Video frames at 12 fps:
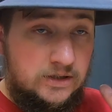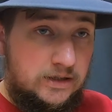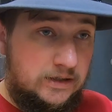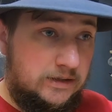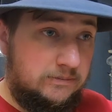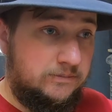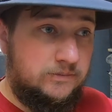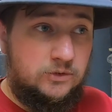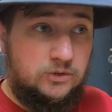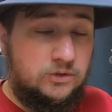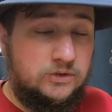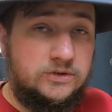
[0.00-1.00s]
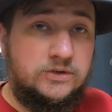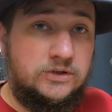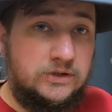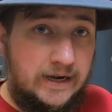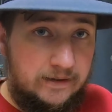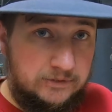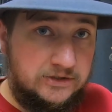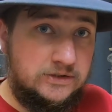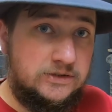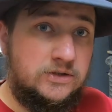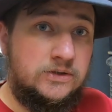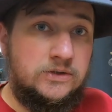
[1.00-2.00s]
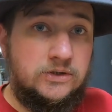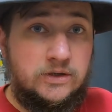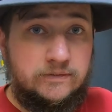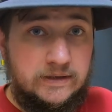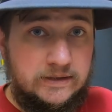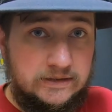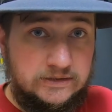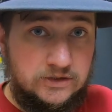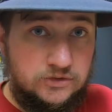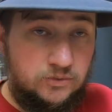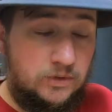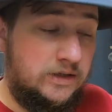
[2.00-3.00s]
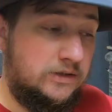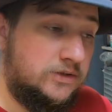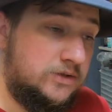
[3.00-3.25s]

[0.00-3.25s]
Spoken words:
or damages to the nerve endings as well.